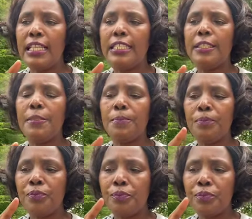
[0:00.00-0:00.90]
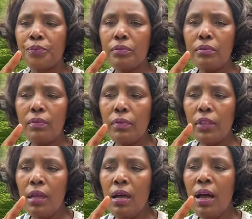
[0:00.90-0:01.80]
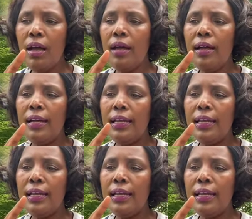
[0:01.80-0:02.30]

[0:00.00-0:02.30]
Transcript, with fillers: that uh,